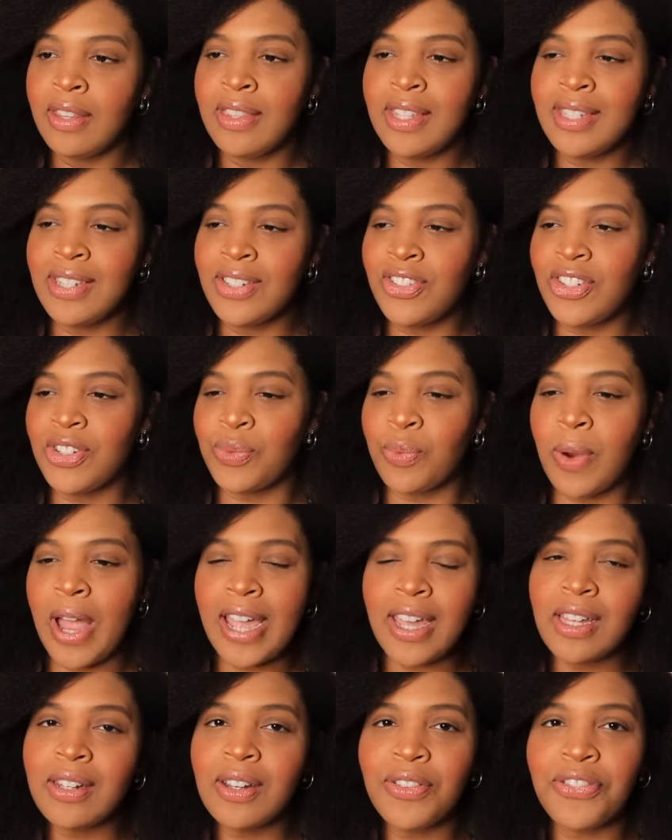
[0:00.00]
This is just
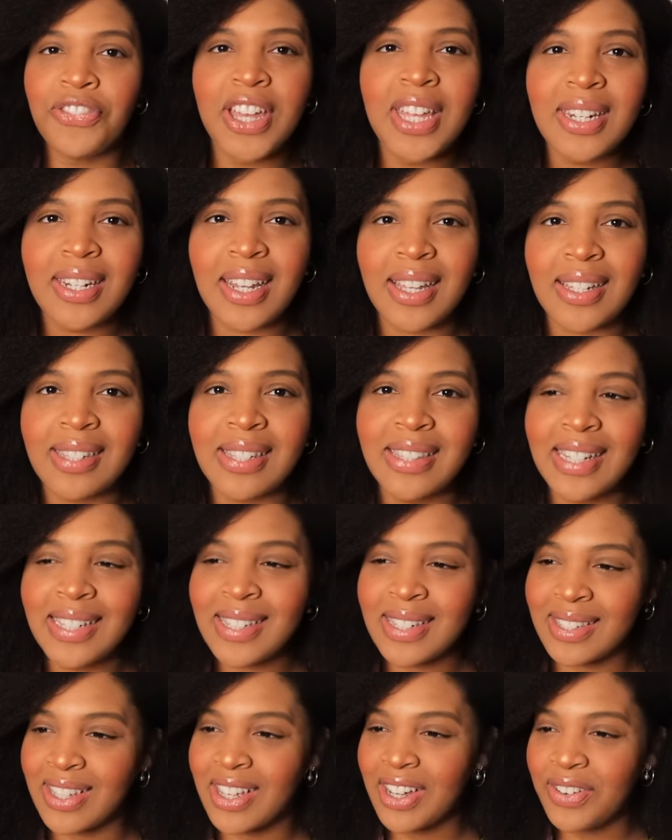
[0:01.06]
regular fitness. This
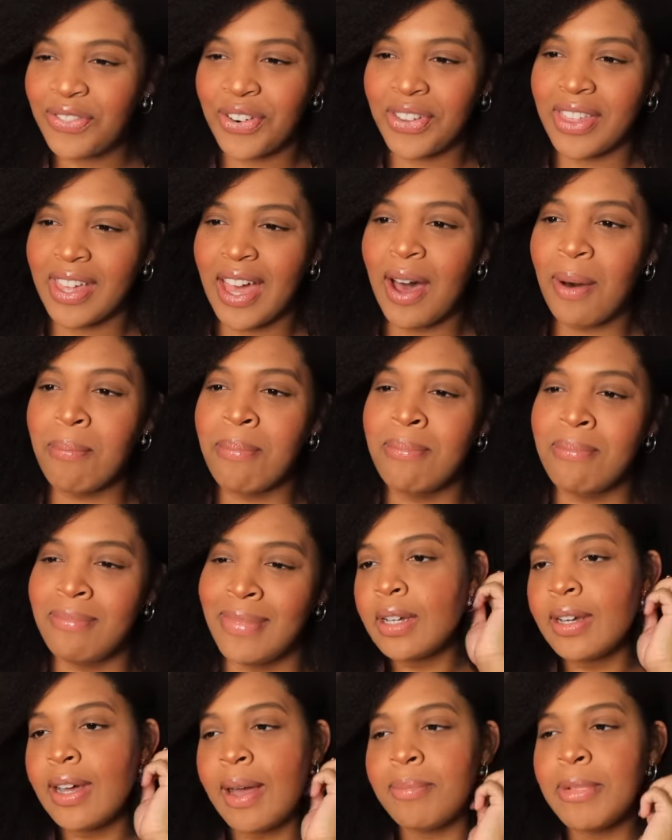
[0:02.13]
is good for them.
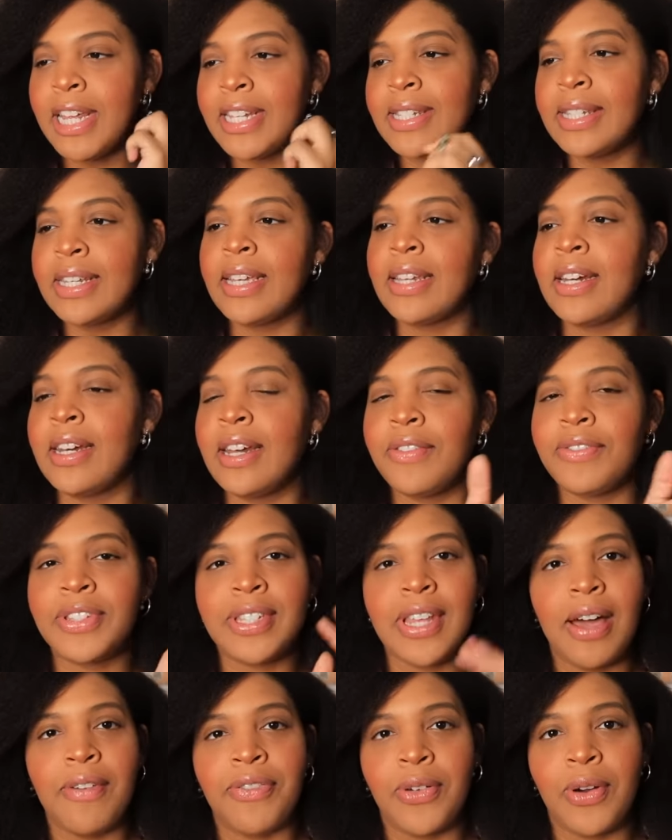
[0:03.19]
I'm not seeing enough
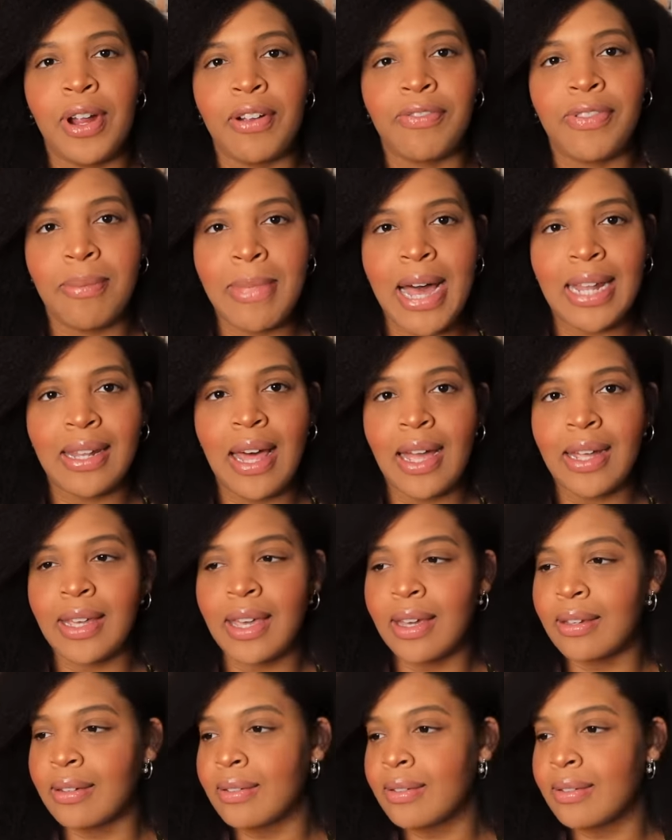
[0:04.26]
suffering for my liking.